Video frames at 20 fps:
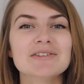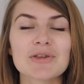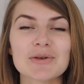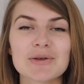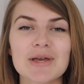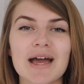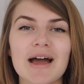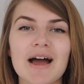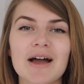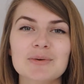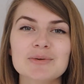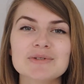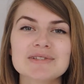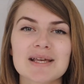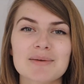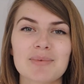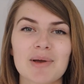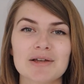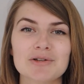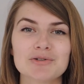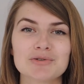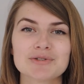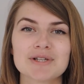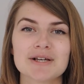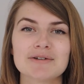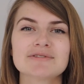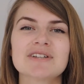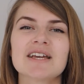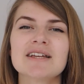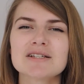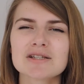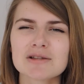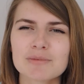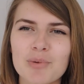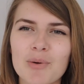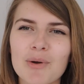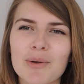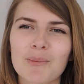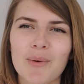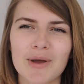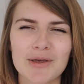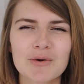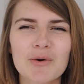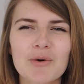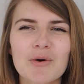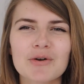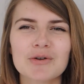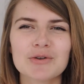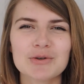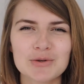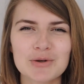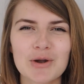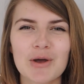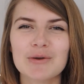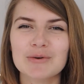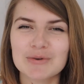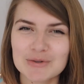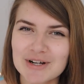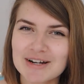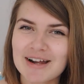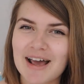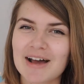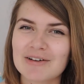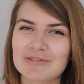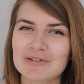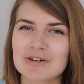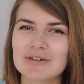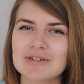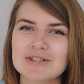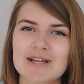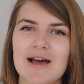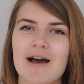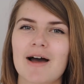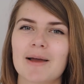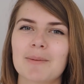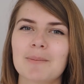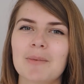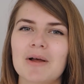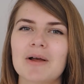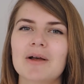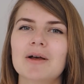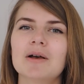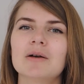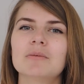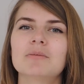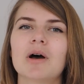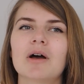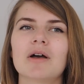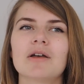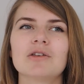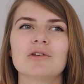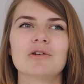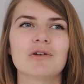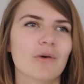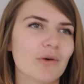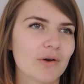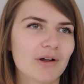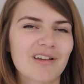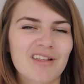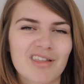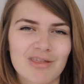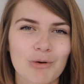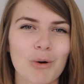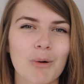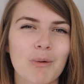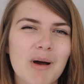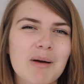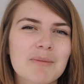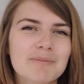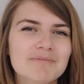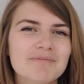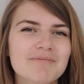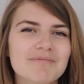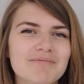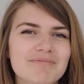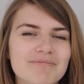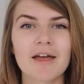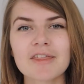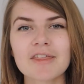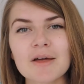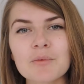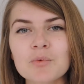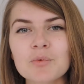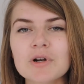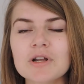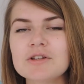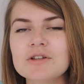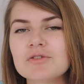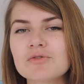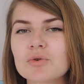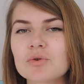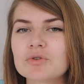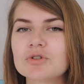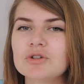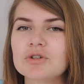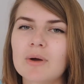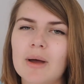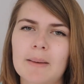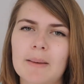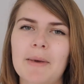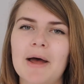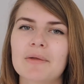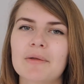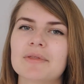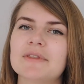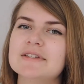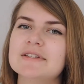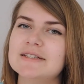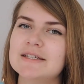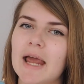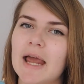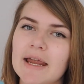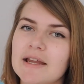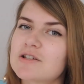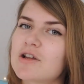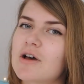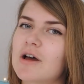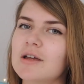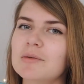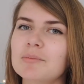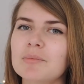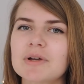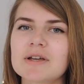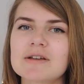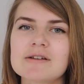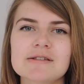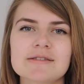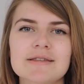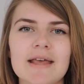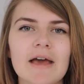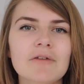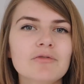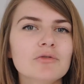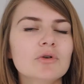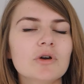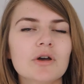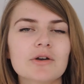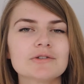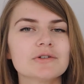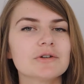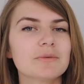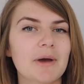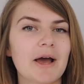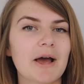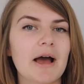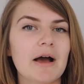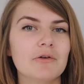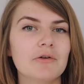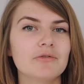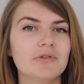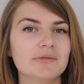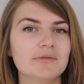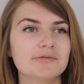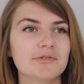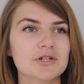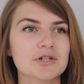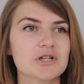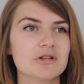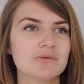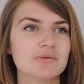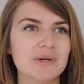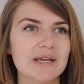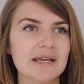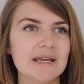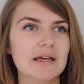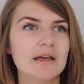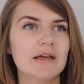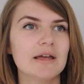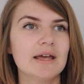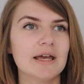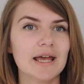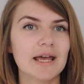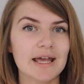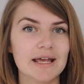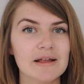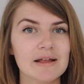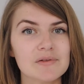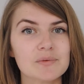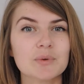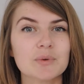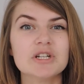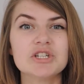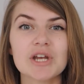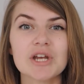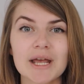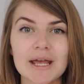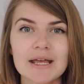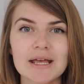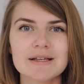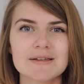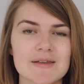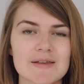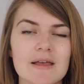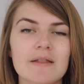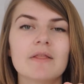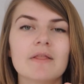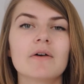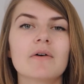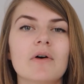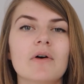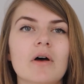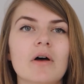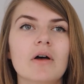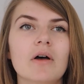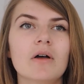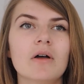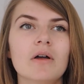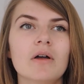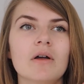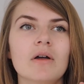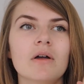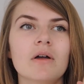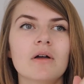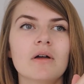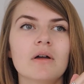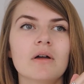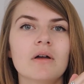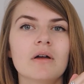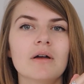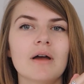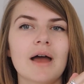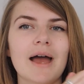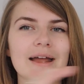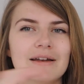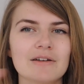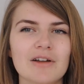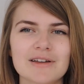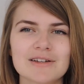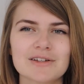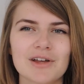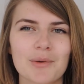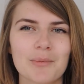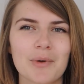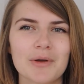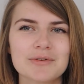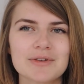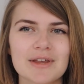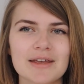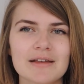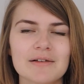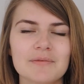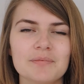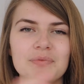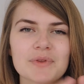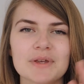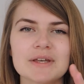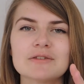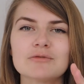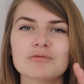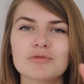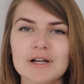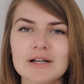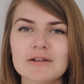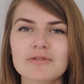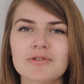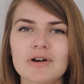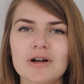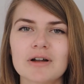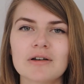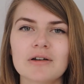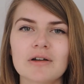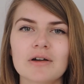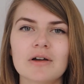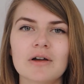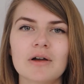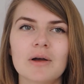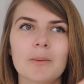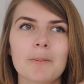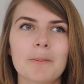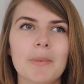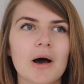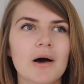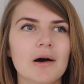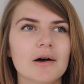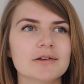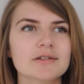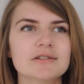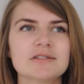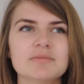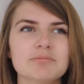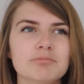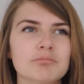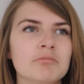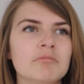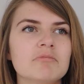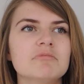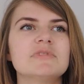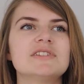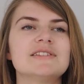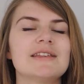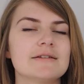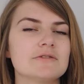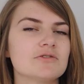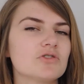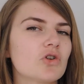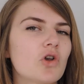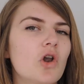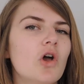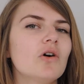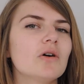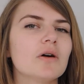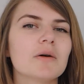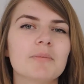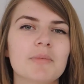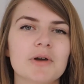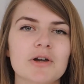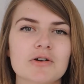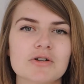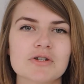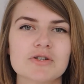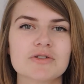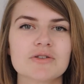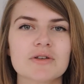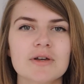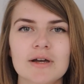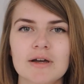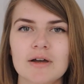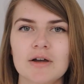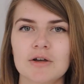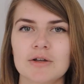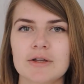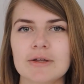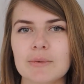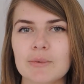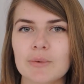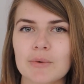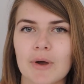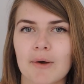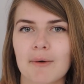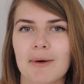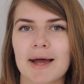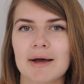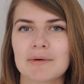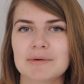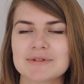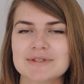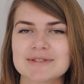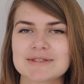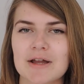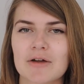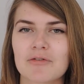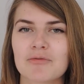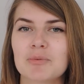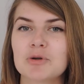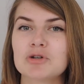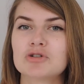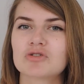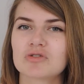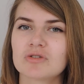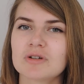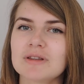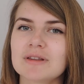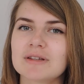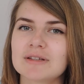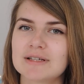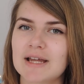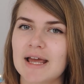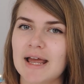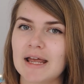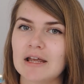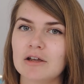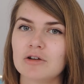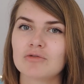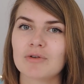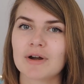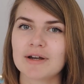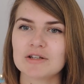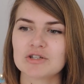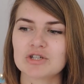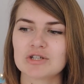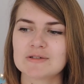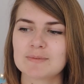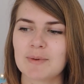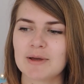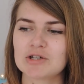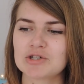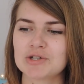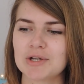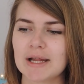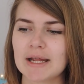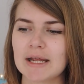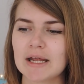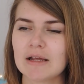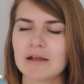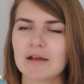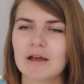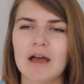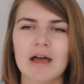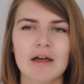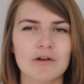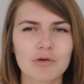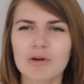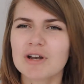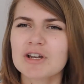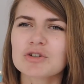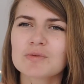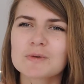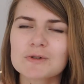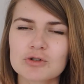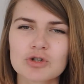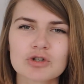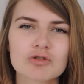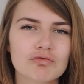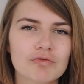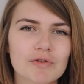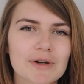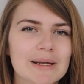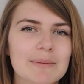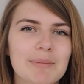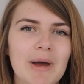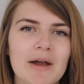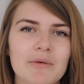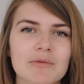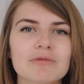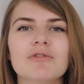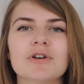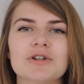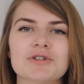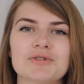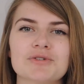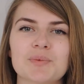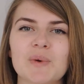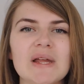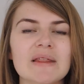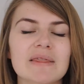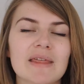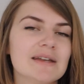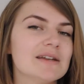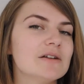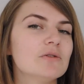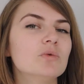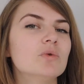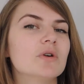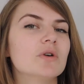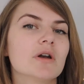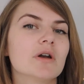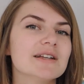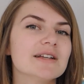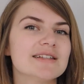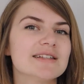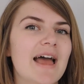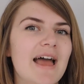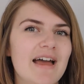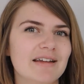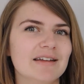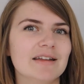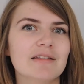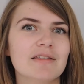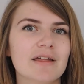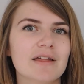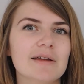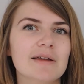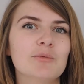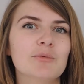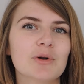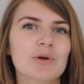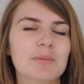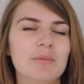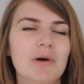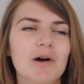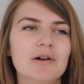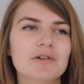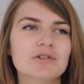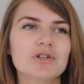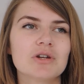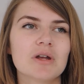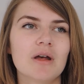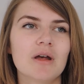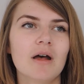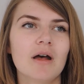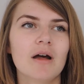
So yeah, I would say pace yourself, get to the point where you're gonna have a good time but you're not gonna throw up. I then wanted to talk to you about the daytime, because everyone goes on about how fun Freshers Week is, which it is at night time. I'd say it's really fun past 6 o'clock because you'll go out and stuff, but during the day, Greenwich especially, Greenwich was just really bad with Freshers Week. They didn't organise anything, pretty much.